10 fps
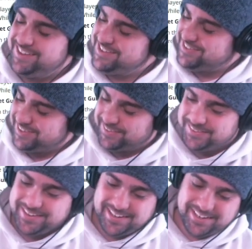
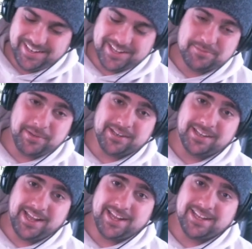So it's been
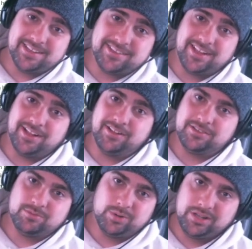laggy as hell.
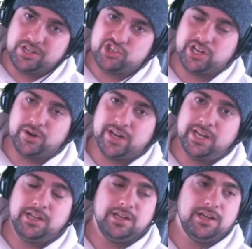Really jittery.